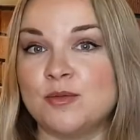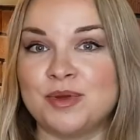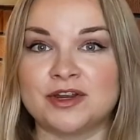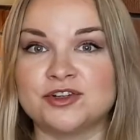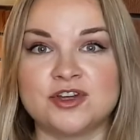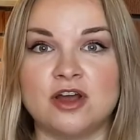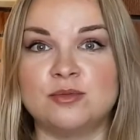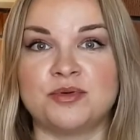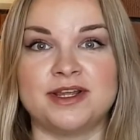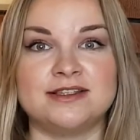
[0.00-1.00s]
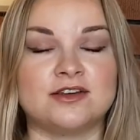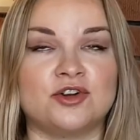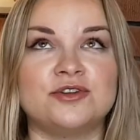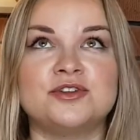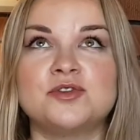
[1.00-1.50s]
Bigger dog breeds are
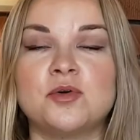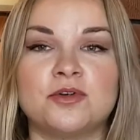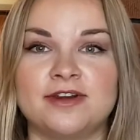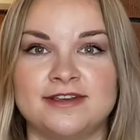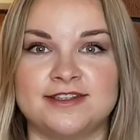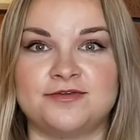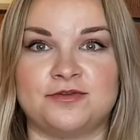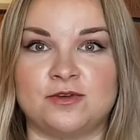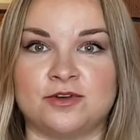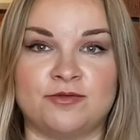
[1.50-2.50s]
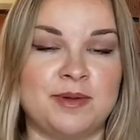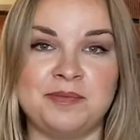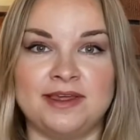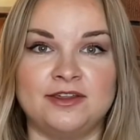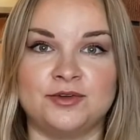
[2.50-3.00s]
notorious for
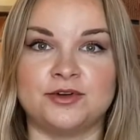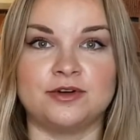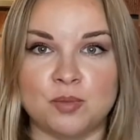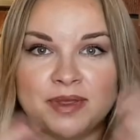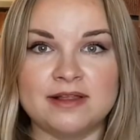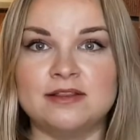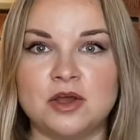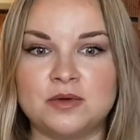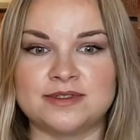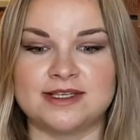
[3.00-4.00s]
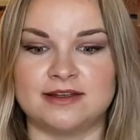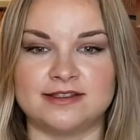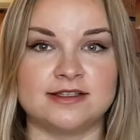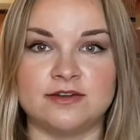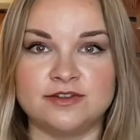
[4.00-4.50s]
ripping your pillows and
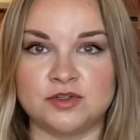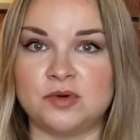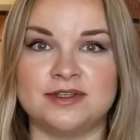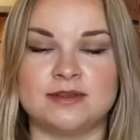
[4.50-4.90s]
stuffed toys